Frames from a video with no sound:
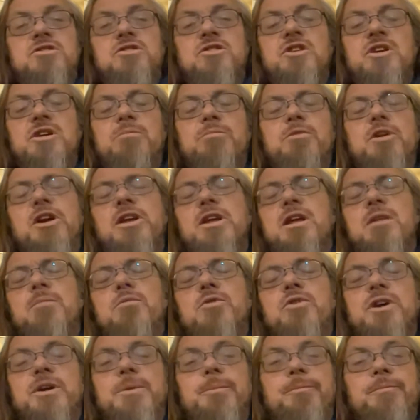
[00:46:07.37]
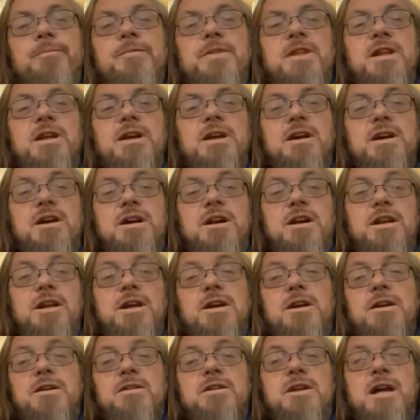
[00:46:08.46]
to their breaking point.
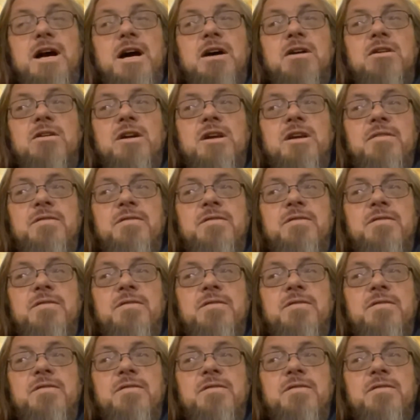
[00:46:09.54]
Now,